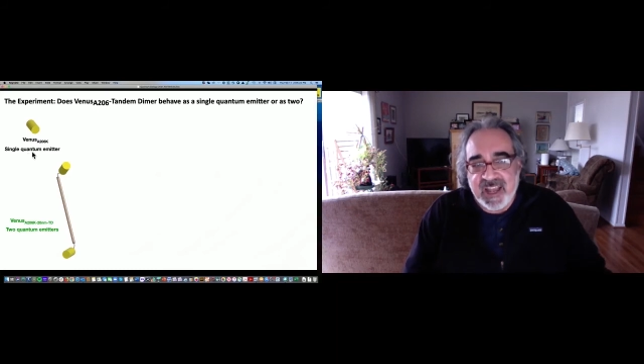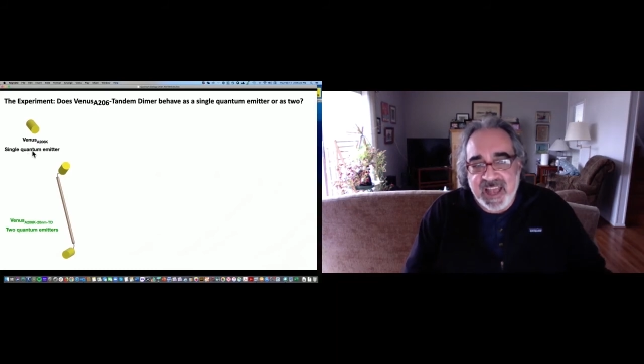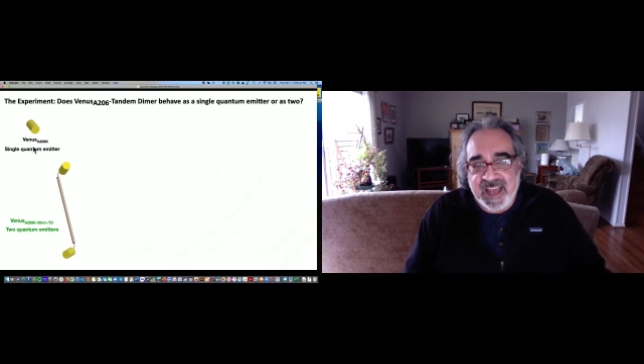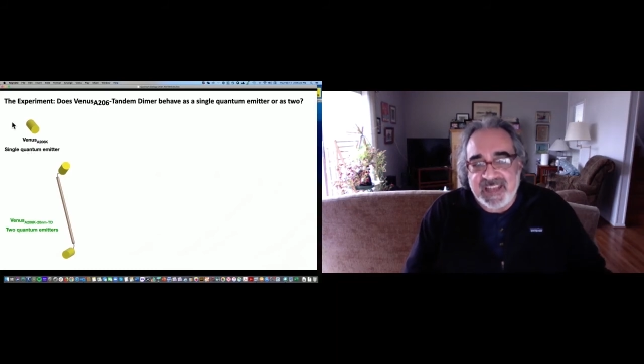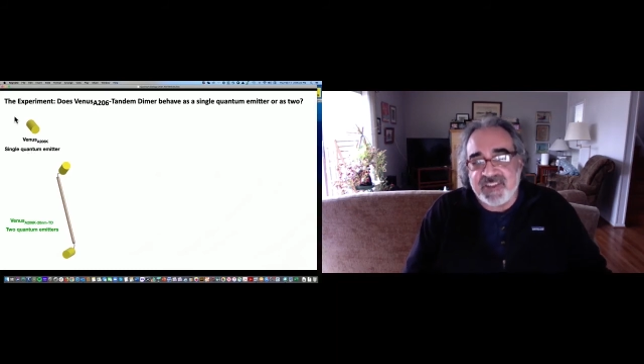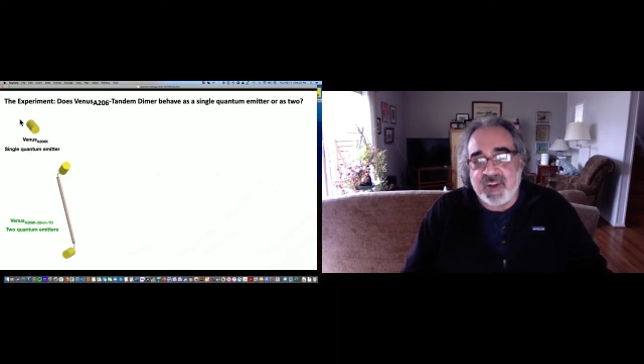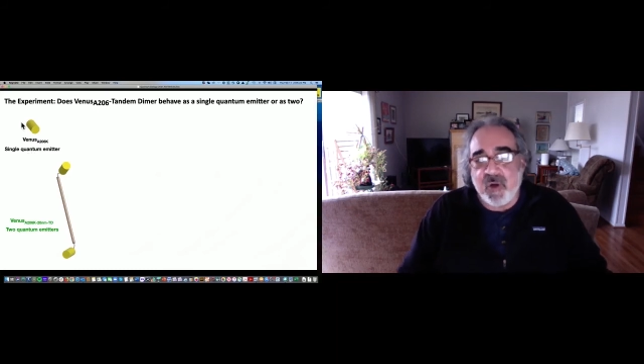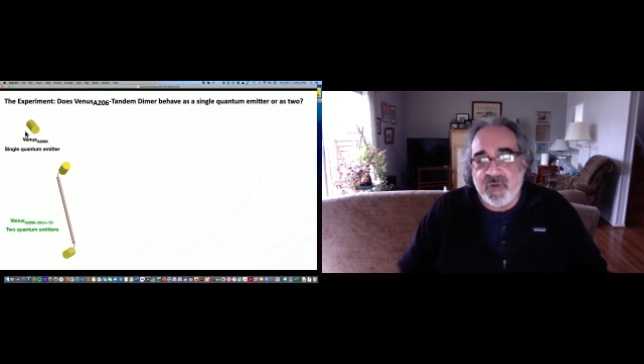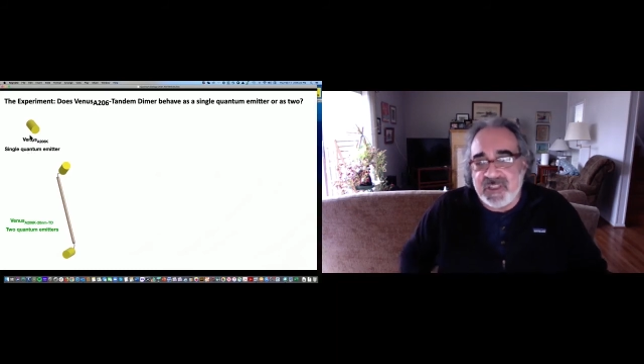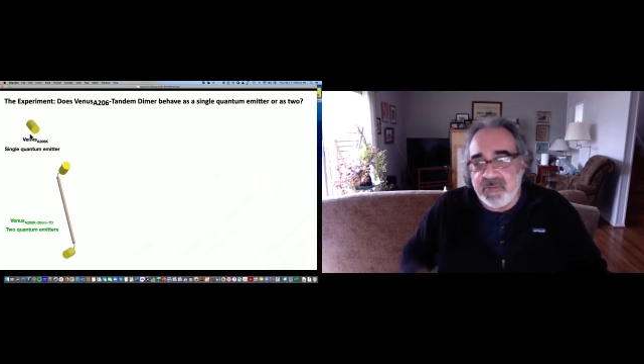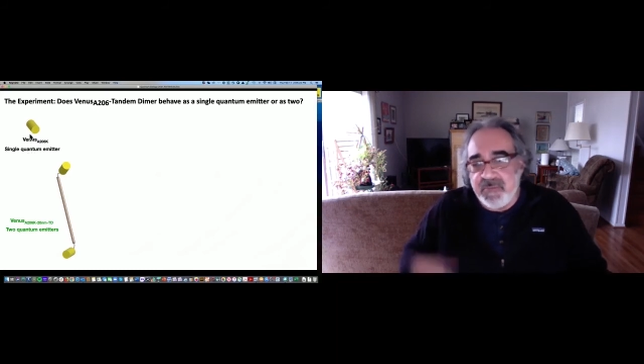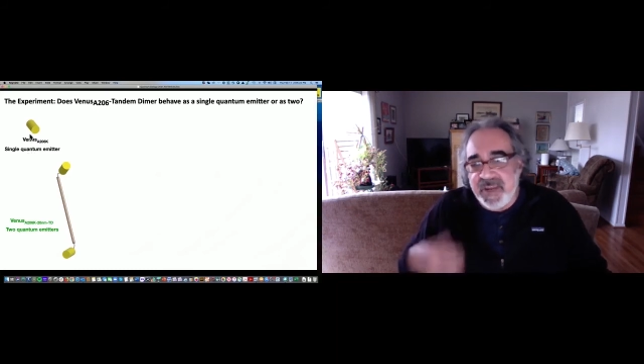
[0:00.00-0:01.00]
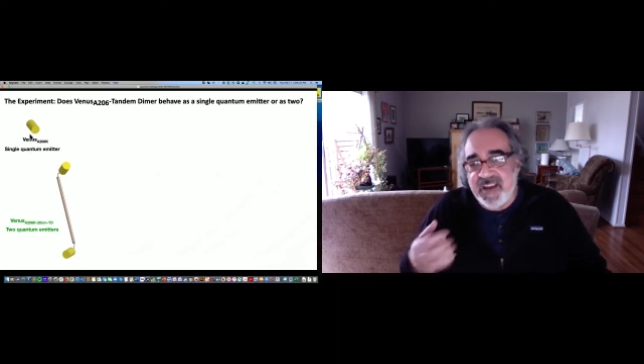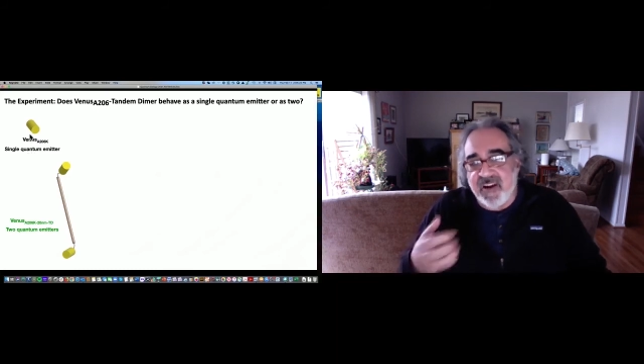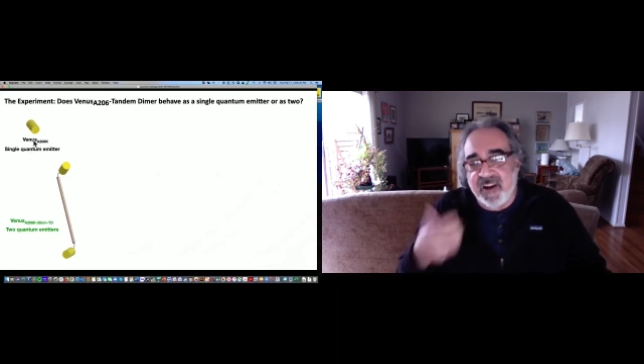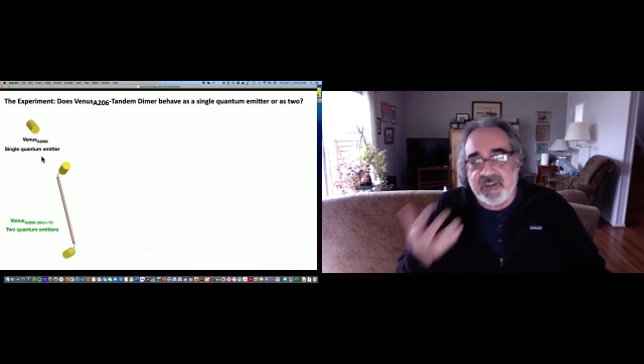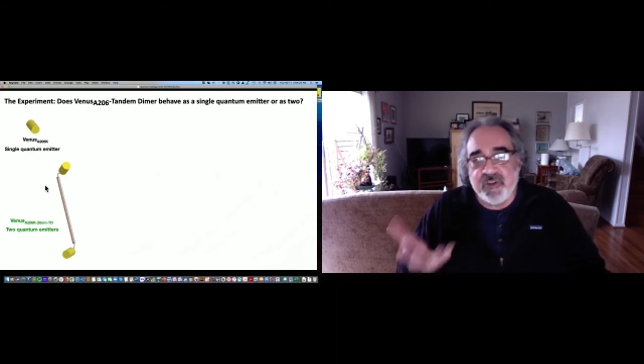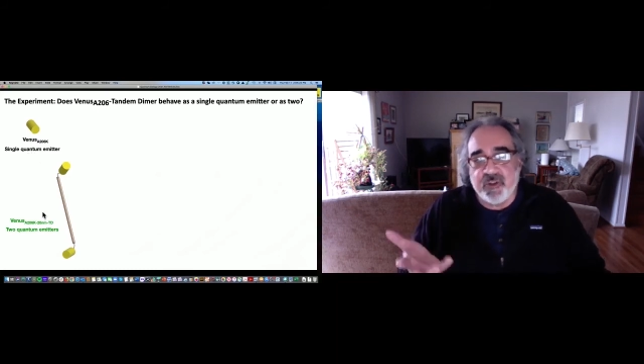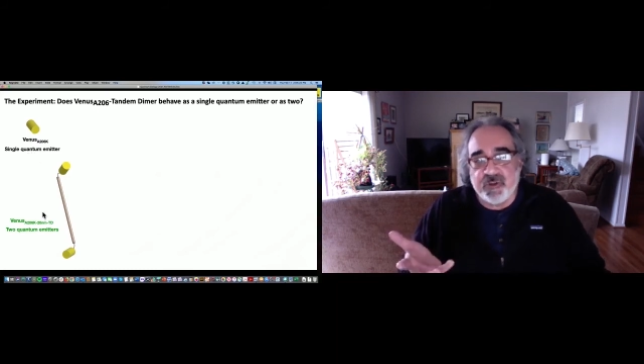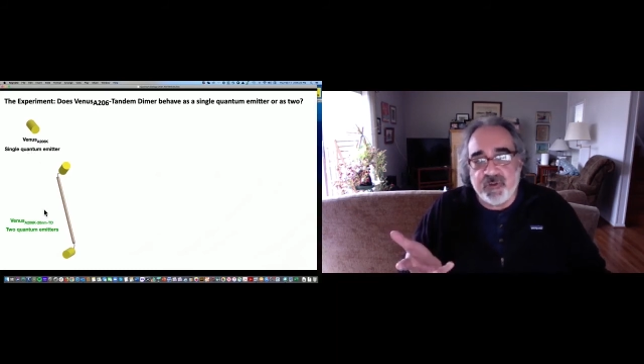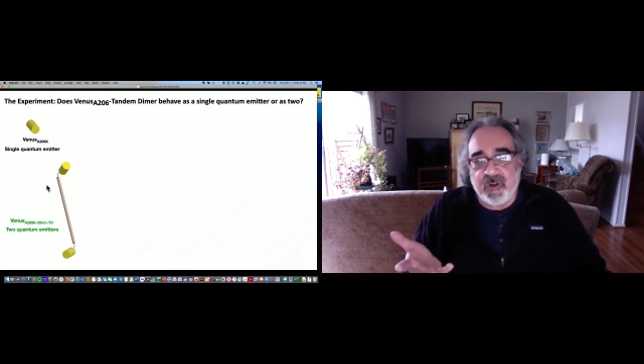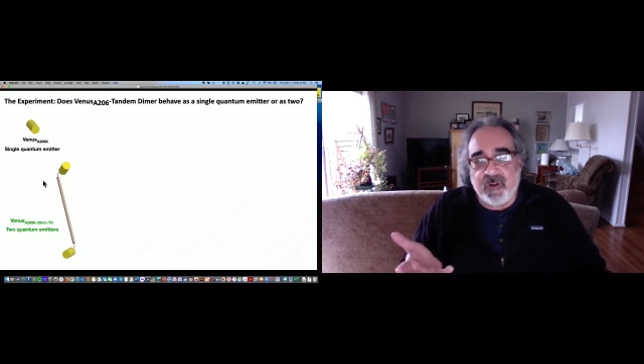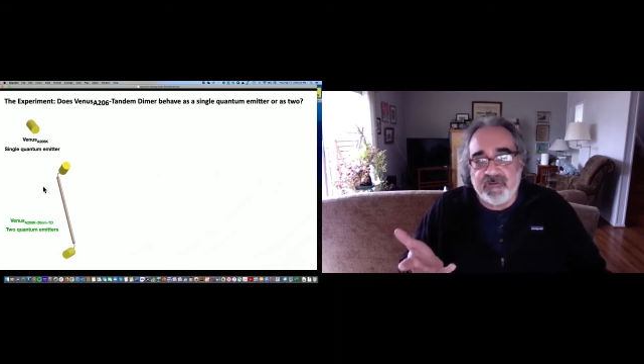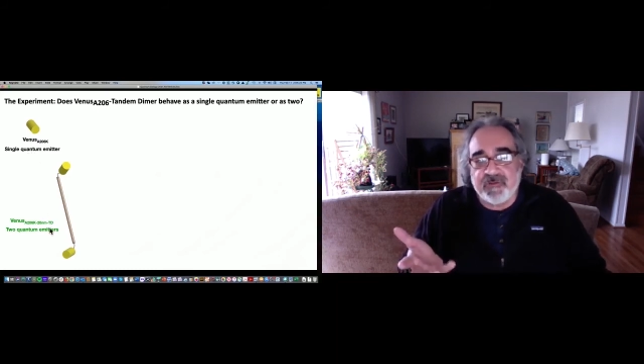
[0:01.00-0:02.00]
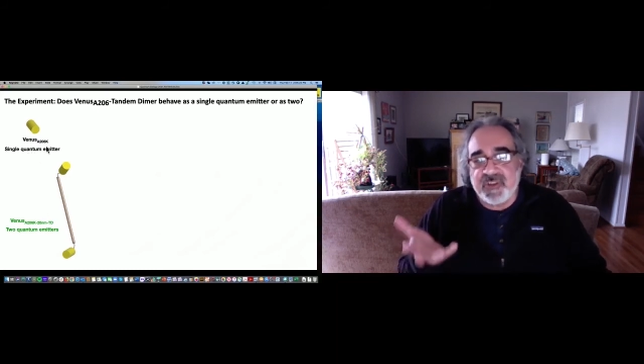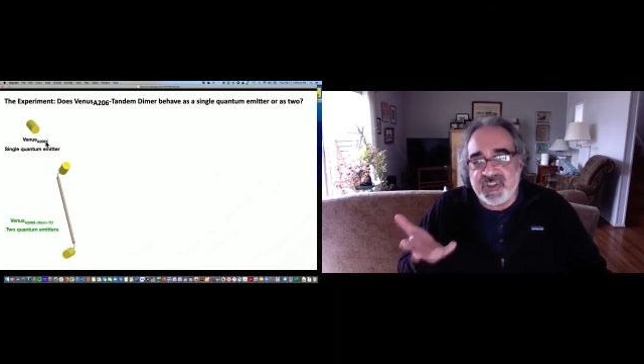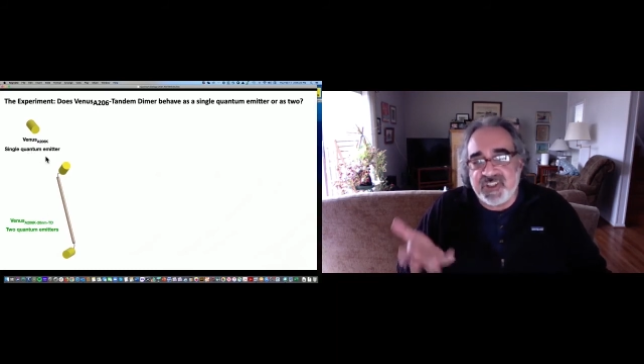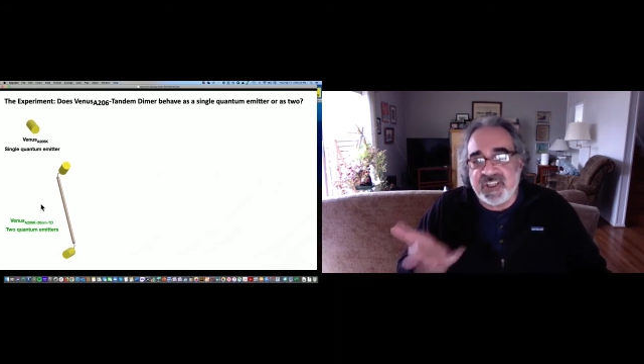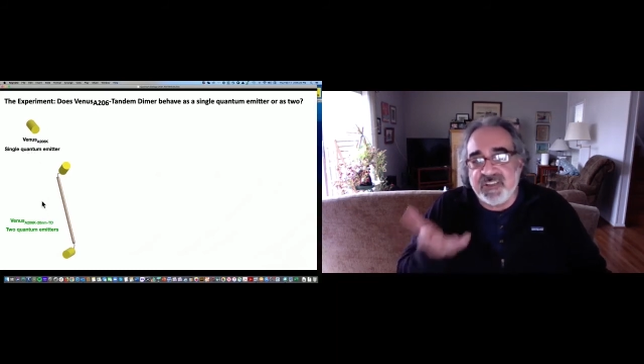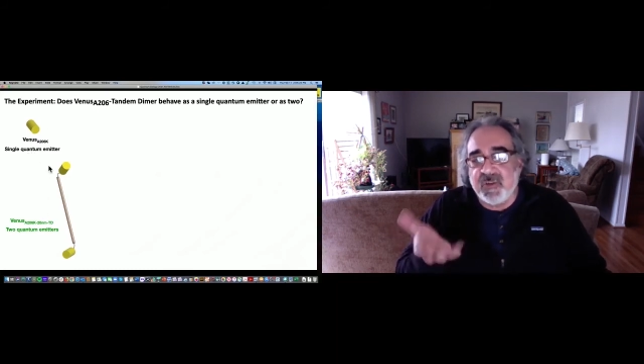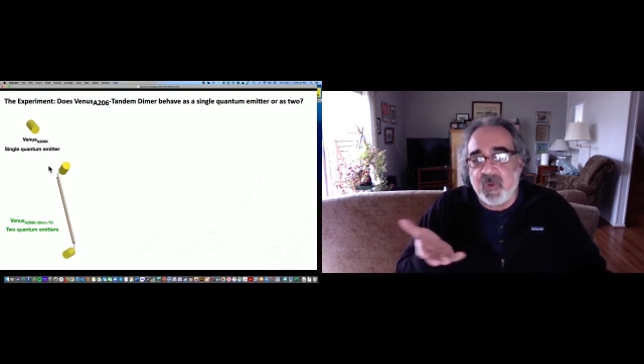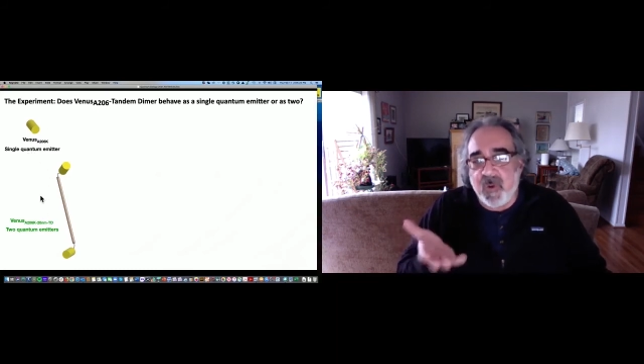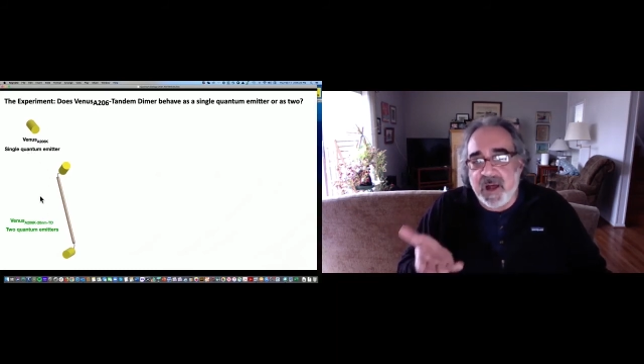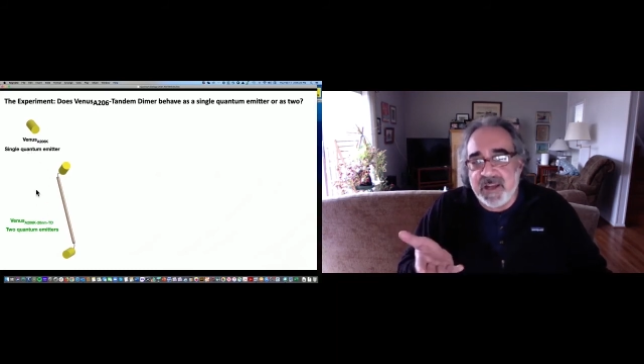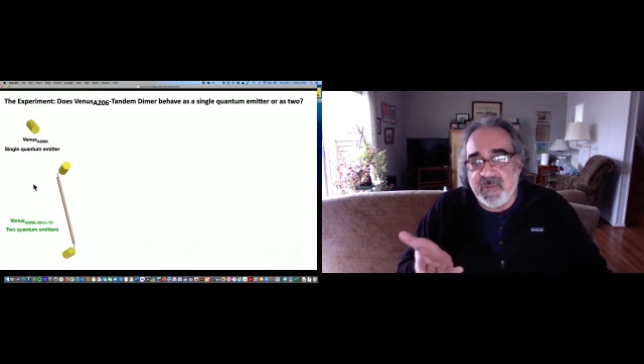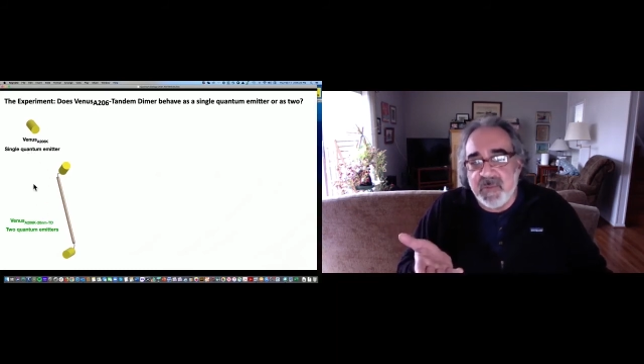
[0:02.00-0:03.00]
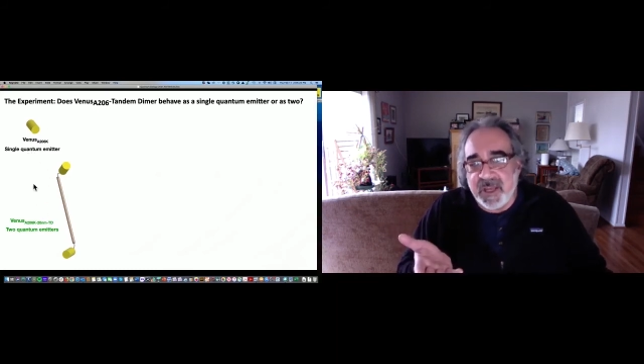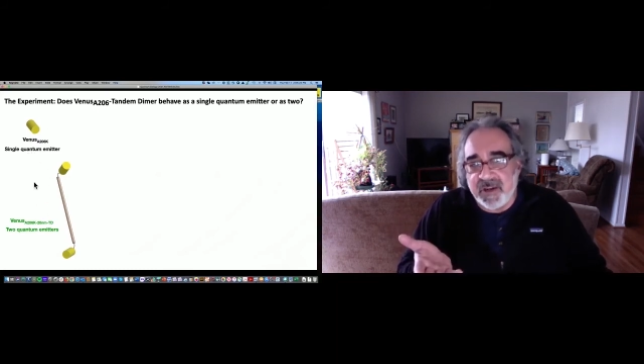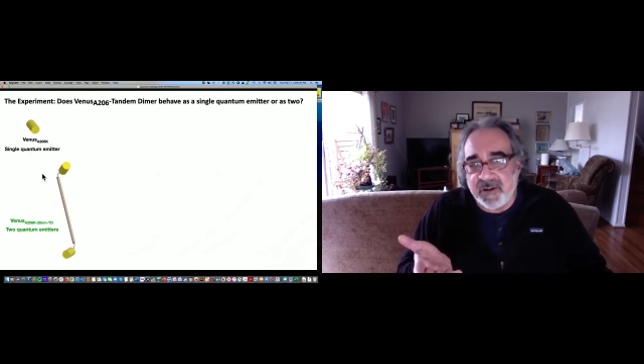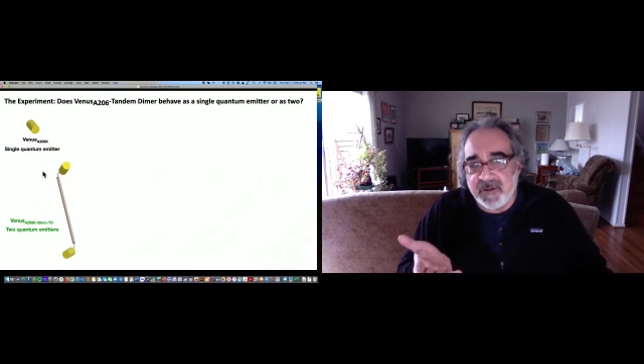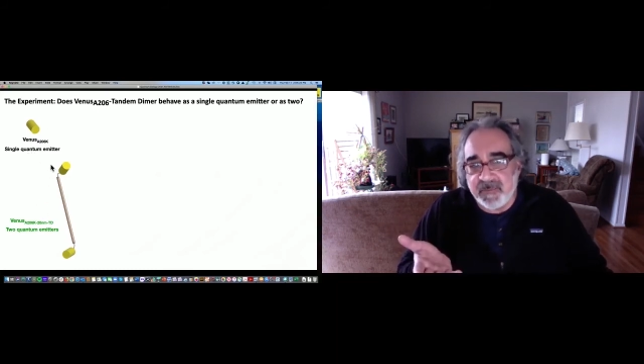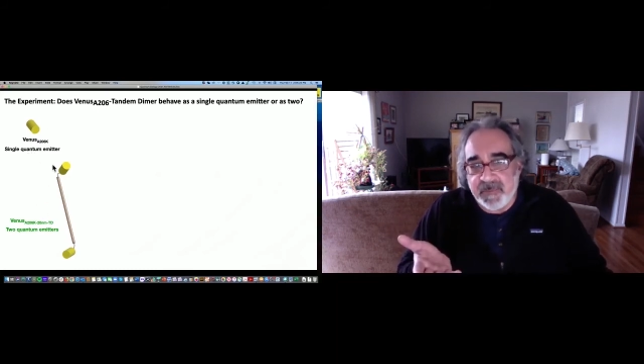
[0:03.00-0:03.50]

and it's going to be our control for a single quantum emitter.